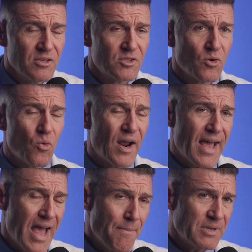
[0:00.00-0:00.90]
So what
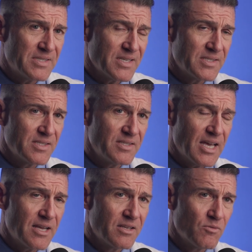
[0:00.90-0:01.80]
happens is is
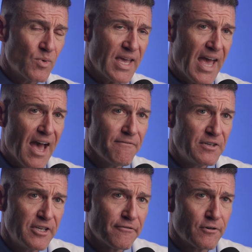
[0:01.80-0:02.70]
that we
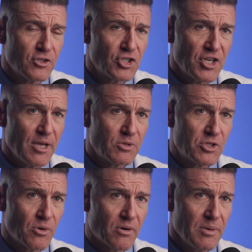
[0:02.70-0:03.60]
have different shapes
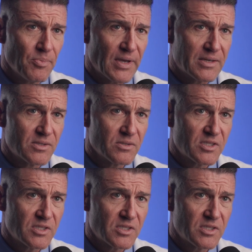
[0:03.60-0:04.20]
to our implants.